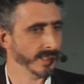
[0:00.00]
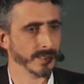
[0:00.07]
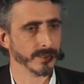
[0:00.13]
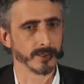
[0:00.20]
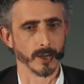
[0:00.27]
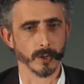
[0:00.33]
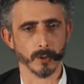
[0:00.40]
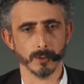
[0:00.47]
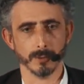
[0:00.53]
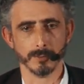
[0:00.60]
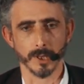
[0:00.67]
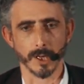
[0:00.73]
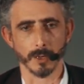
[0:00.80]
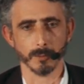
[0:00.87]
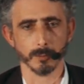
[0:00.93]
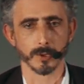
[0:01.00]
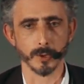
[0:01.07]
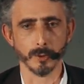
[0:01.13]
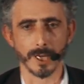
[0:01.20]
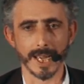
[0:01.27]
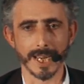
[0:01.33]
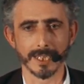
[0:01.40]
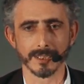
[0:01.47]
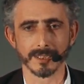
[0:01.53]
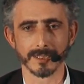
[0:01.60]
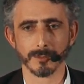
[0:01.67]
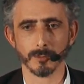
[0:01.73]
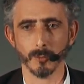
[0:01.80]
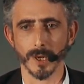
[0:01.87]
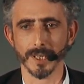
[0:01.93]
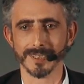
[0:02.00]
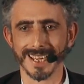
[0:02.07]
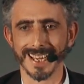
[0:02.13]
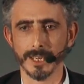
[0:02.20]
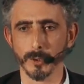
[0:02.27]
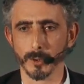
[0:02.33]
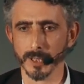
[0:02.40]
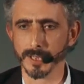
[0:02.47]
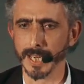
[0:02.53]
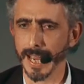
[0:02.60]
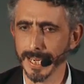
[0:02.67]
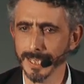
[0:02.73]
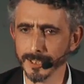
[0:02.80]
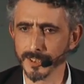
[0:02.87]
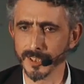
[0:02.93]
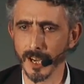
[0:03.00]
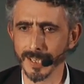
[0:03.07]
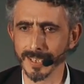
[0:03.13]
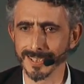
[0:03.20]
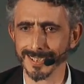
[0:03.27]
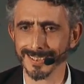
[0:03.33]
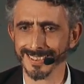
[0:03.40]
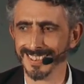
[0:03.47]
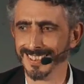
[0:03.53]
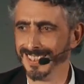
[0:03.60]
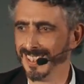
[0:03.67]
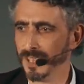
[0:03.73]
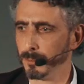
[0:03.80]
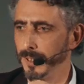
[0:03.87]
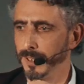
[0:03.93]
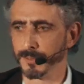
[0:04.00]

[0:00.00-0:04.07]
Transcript: So, 2 days, 1 day you can get insight, but